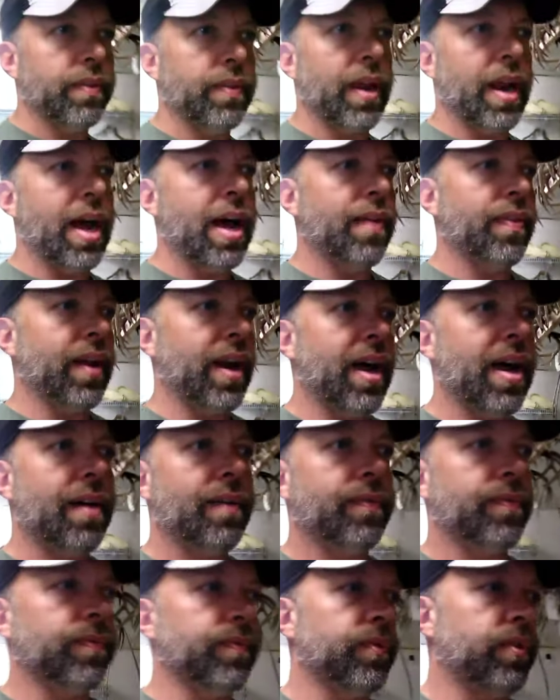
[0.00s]
that
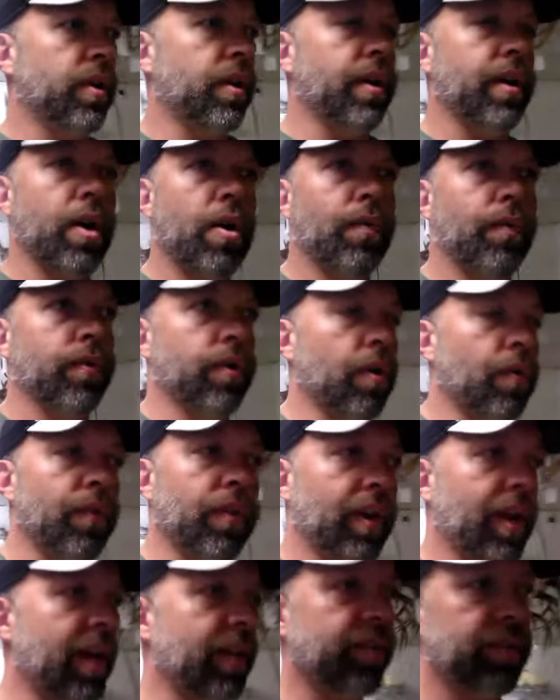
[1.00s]
I've done over
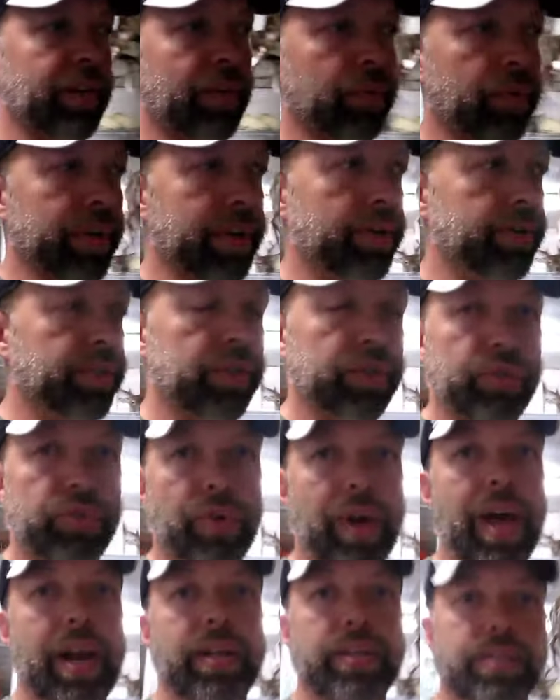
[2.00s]
the last several years is
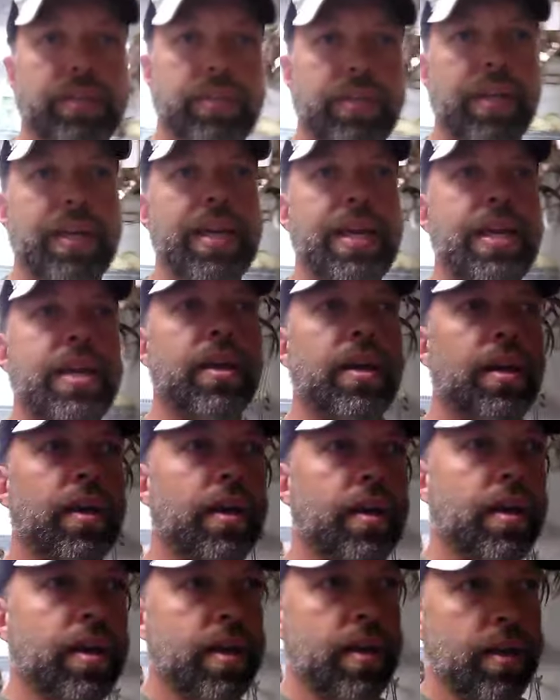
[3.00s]
try to see
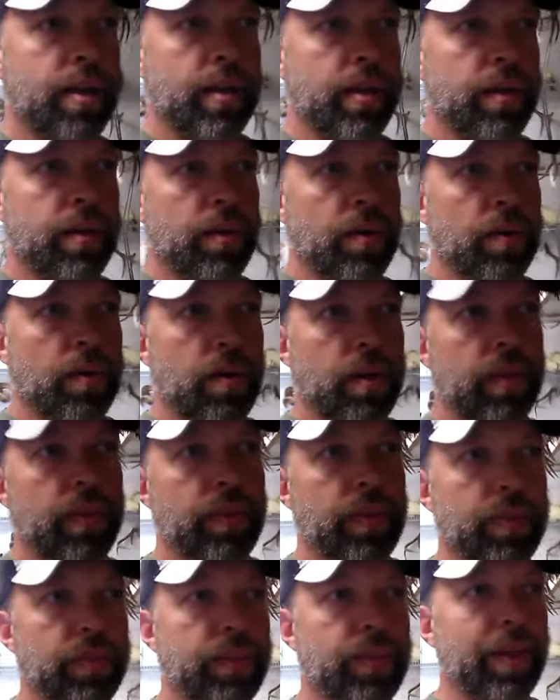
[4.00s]

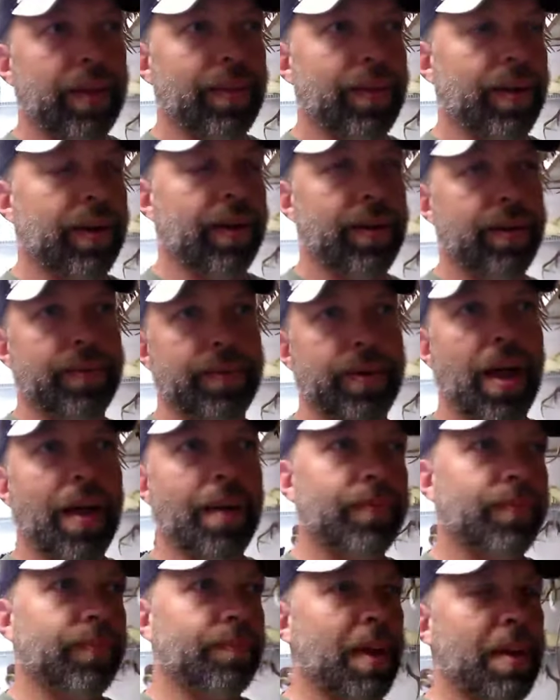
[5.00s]
that
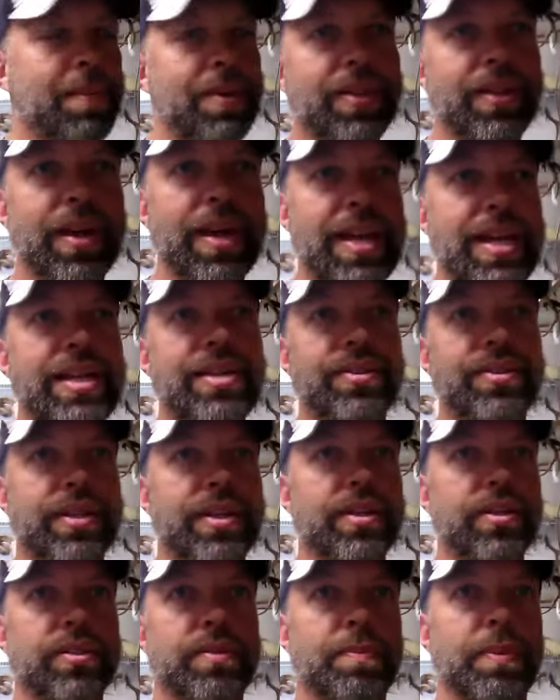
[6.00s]
not maybe the
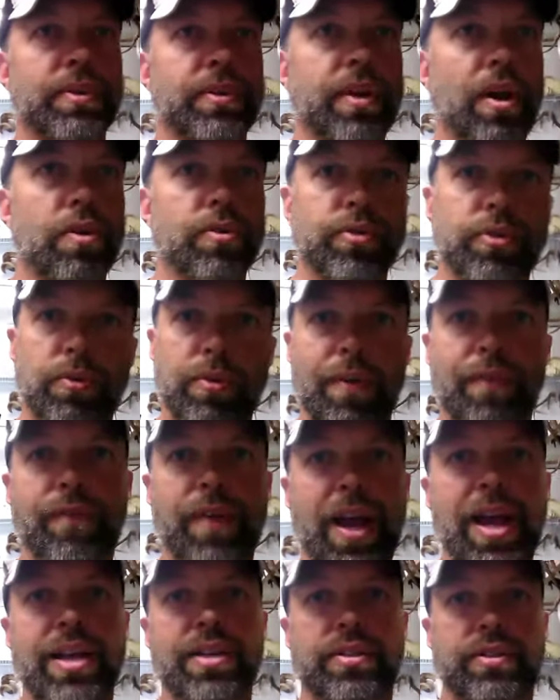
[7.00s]
easiest, but also the
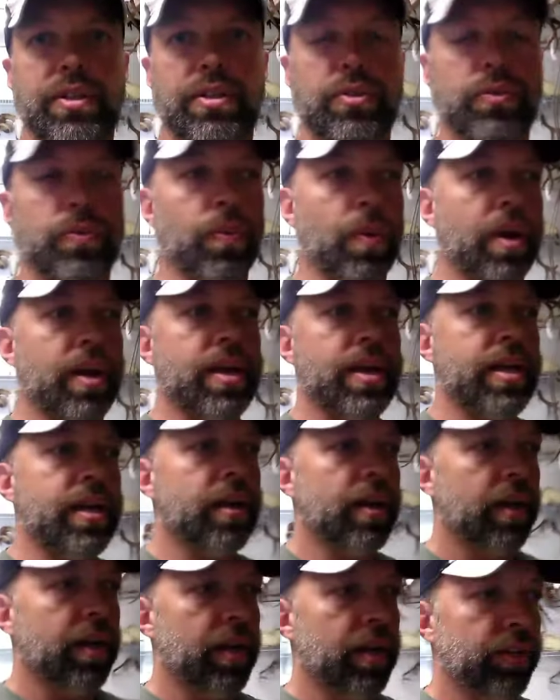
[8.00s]
fastest way
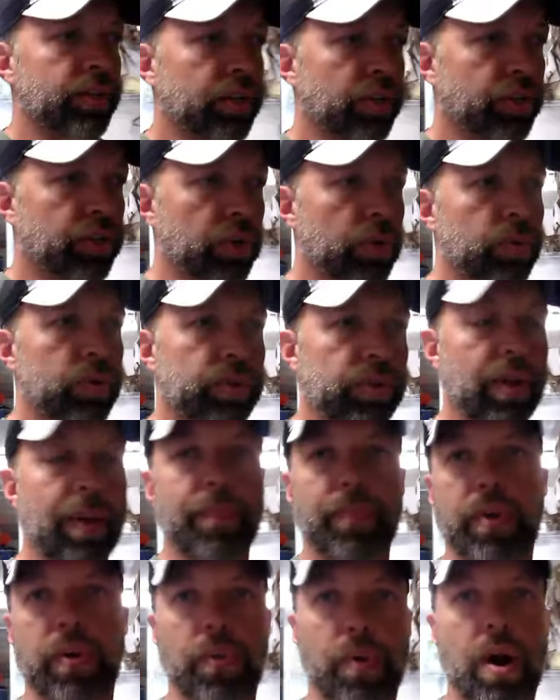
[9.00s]
to do
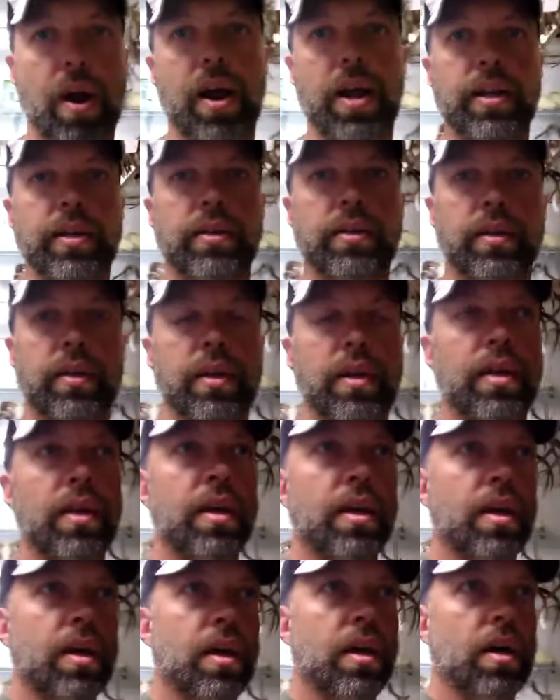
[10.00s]
something right,
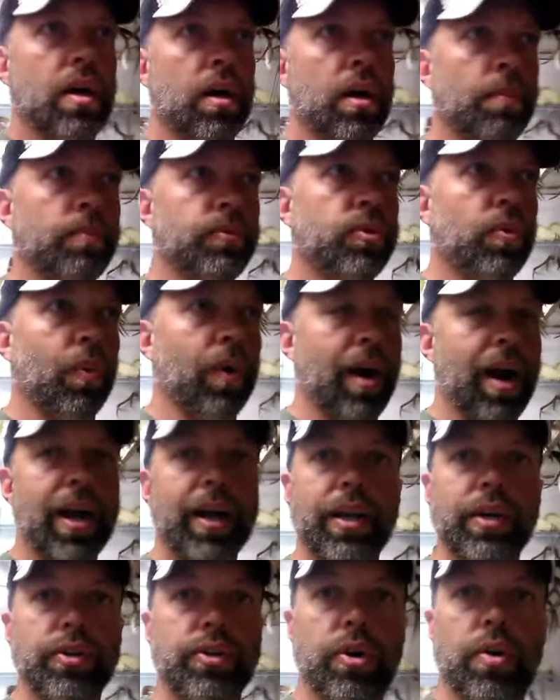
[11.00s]
to where I
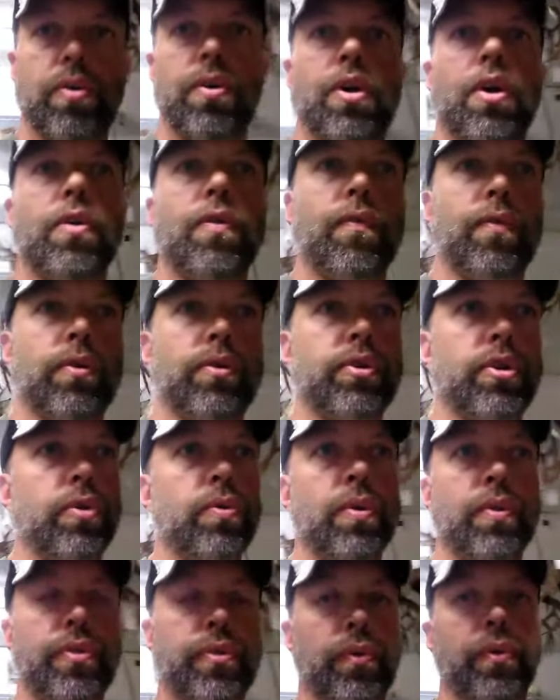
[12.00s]
can turn over
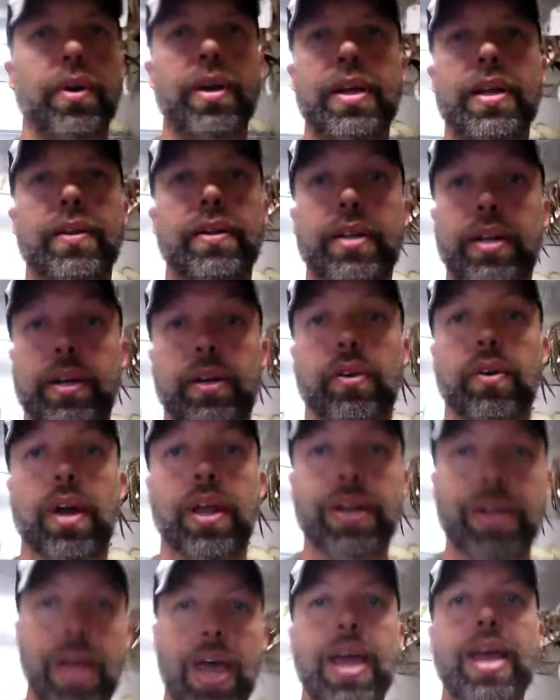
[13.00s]
2 and 3 deer a
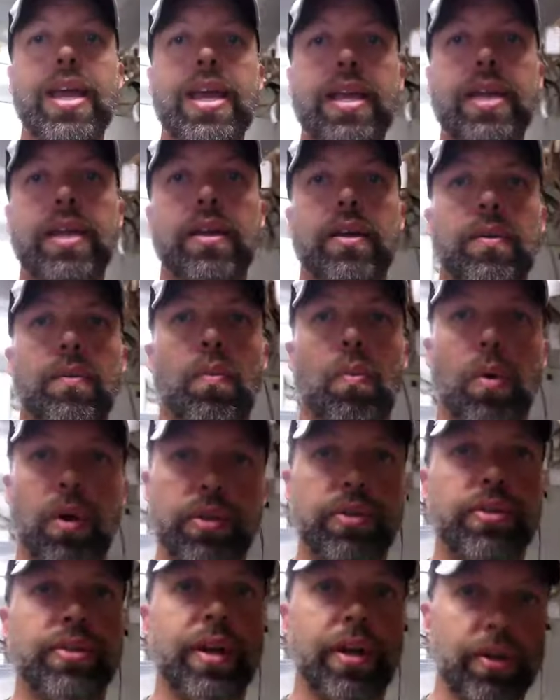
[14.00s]
day
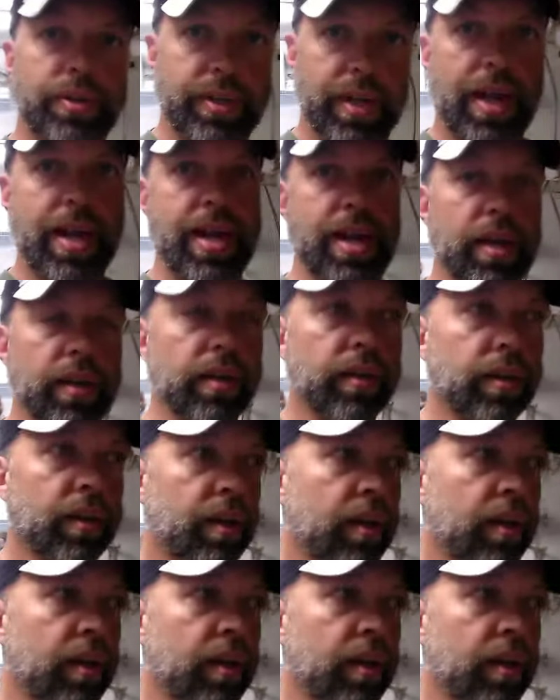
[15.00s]
once they're tanned.